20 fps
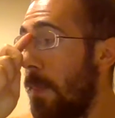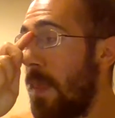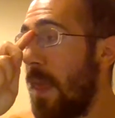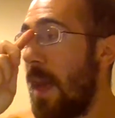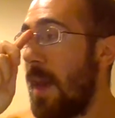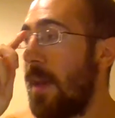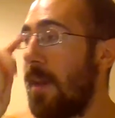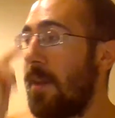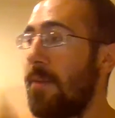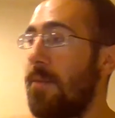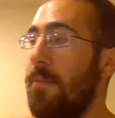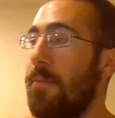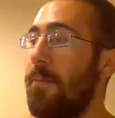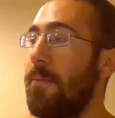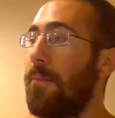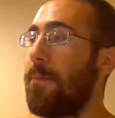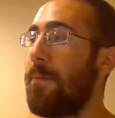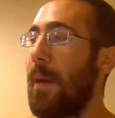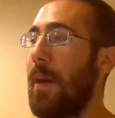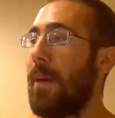that
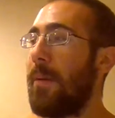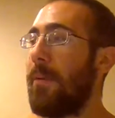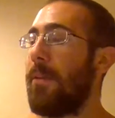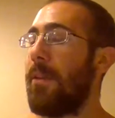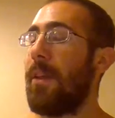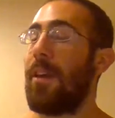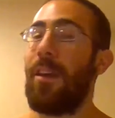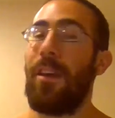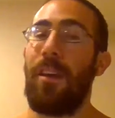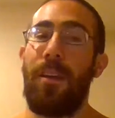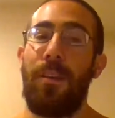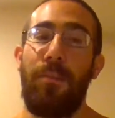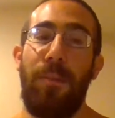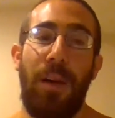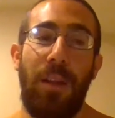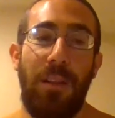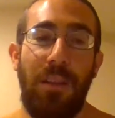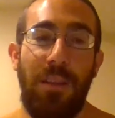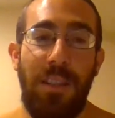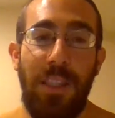by thinking
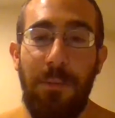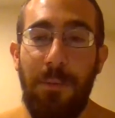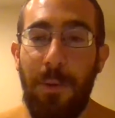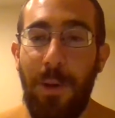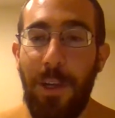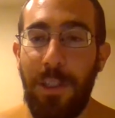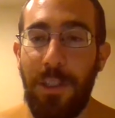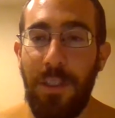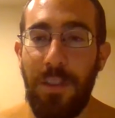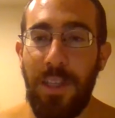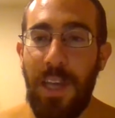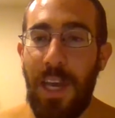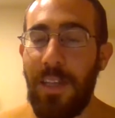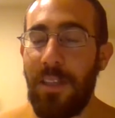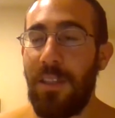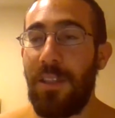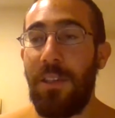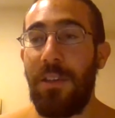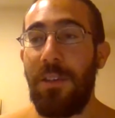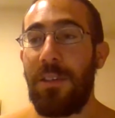about these deep questions,
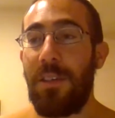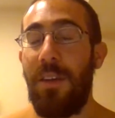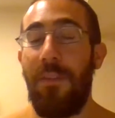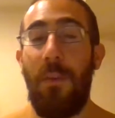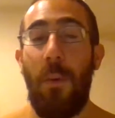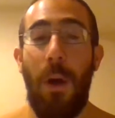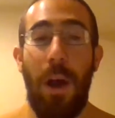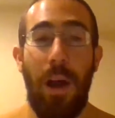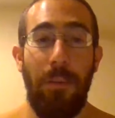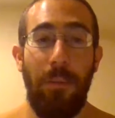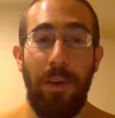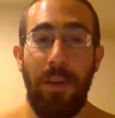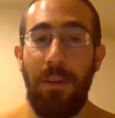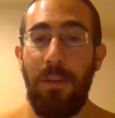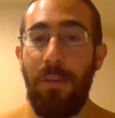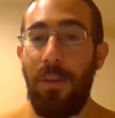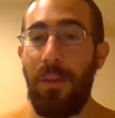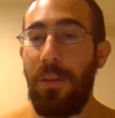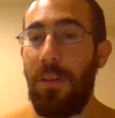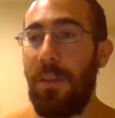asking yourself, why am I
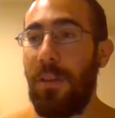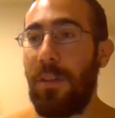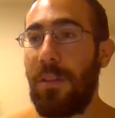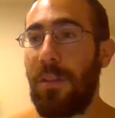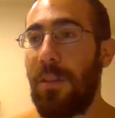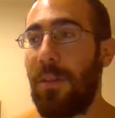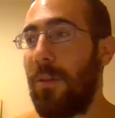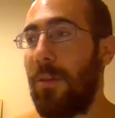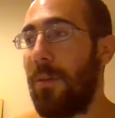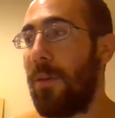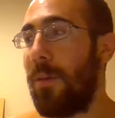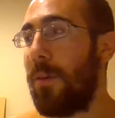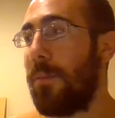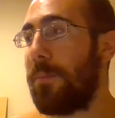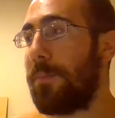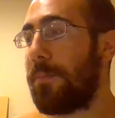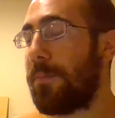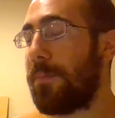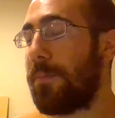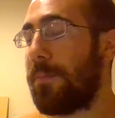doing this? Or,
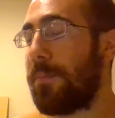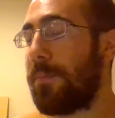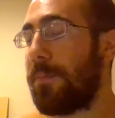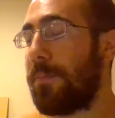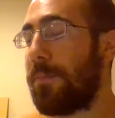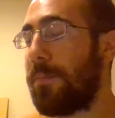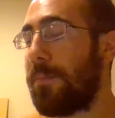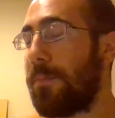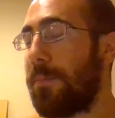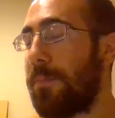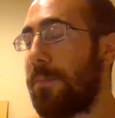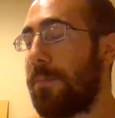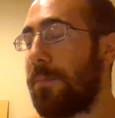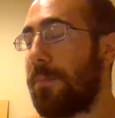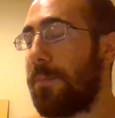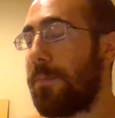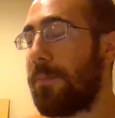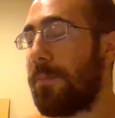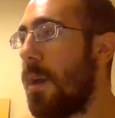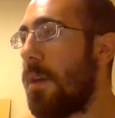
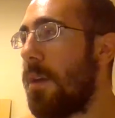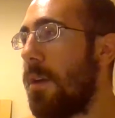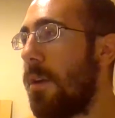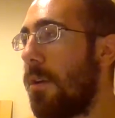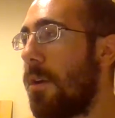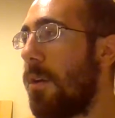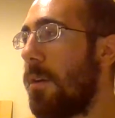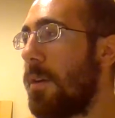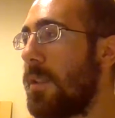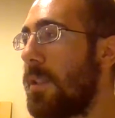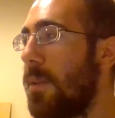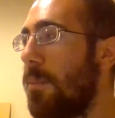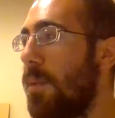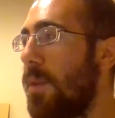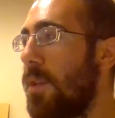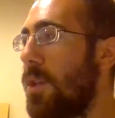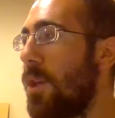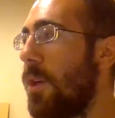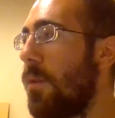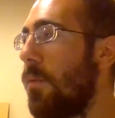you know, going deep
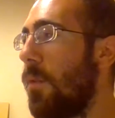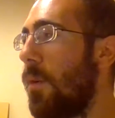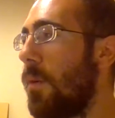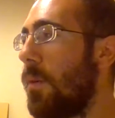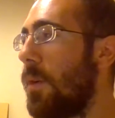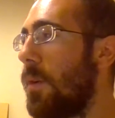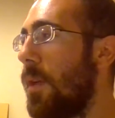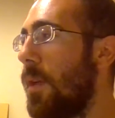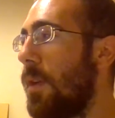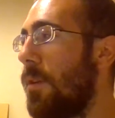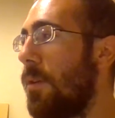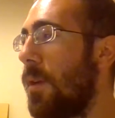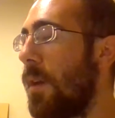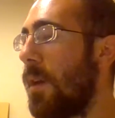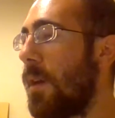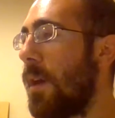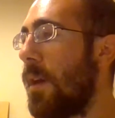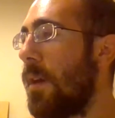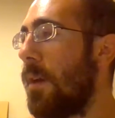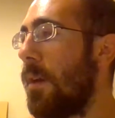in general, and then you
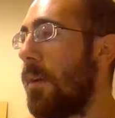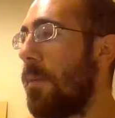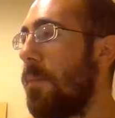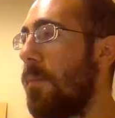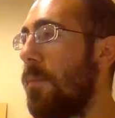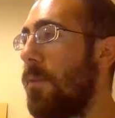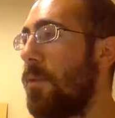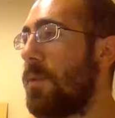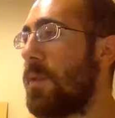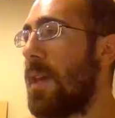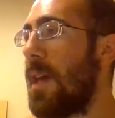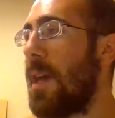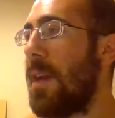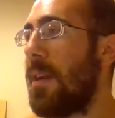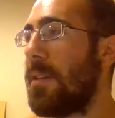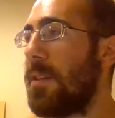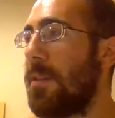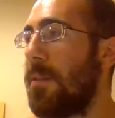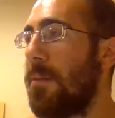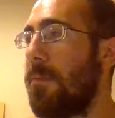can kind of use that
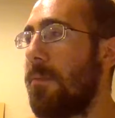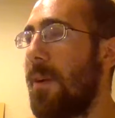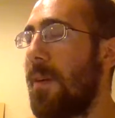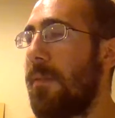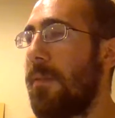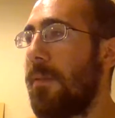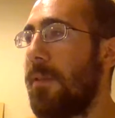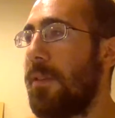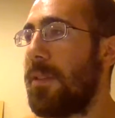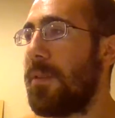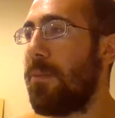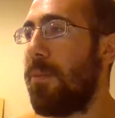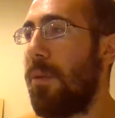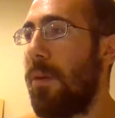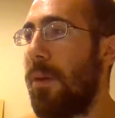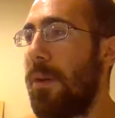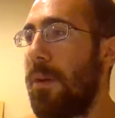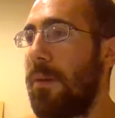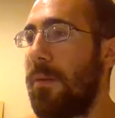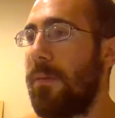as a reference
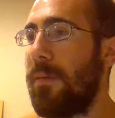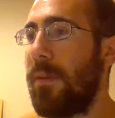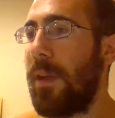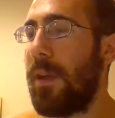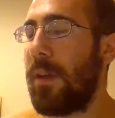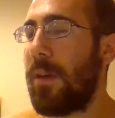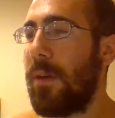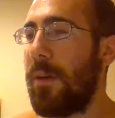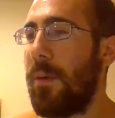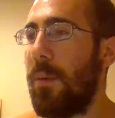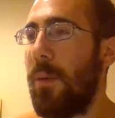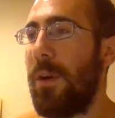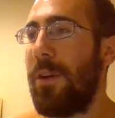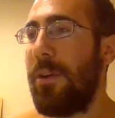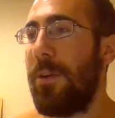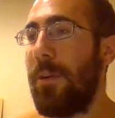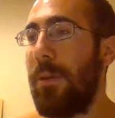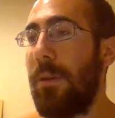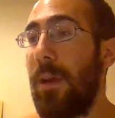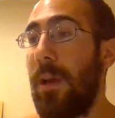point of like what
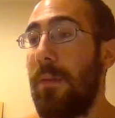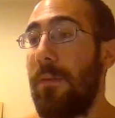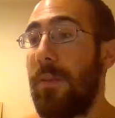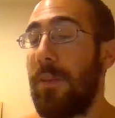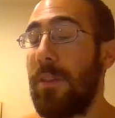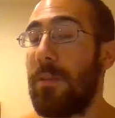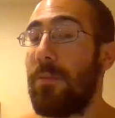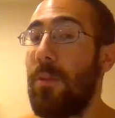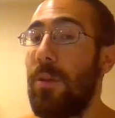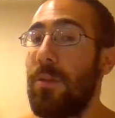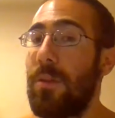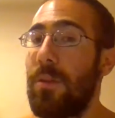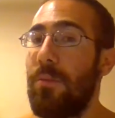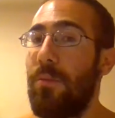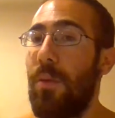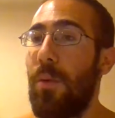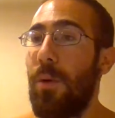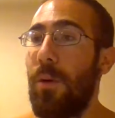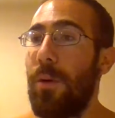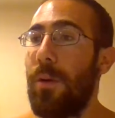in your life is most
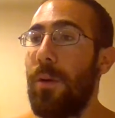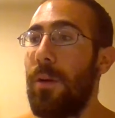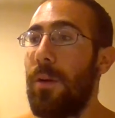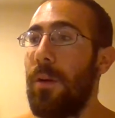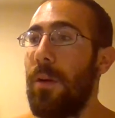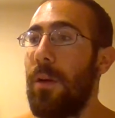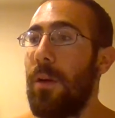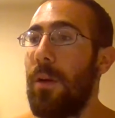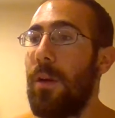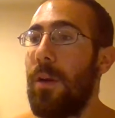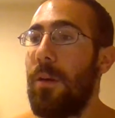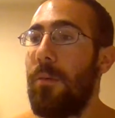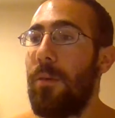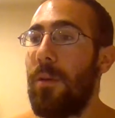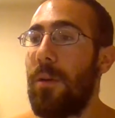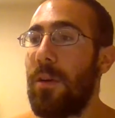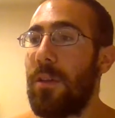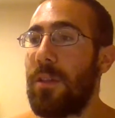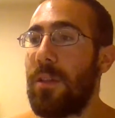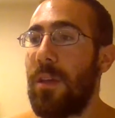important.
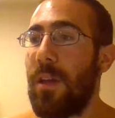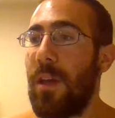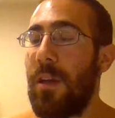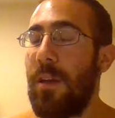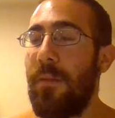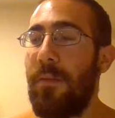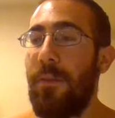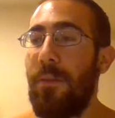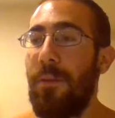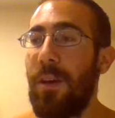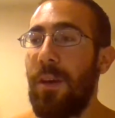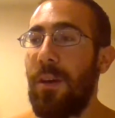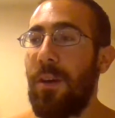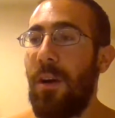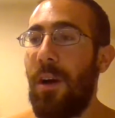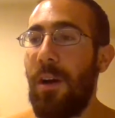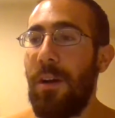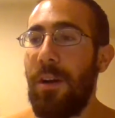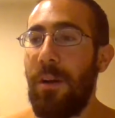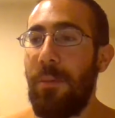Because you kind of, if you get
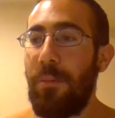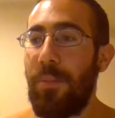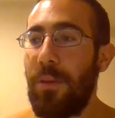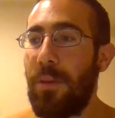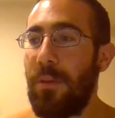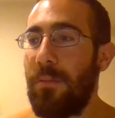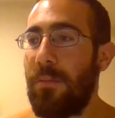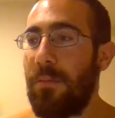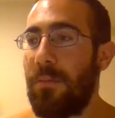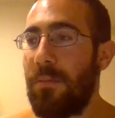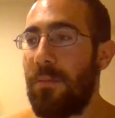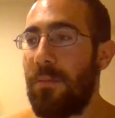caught up in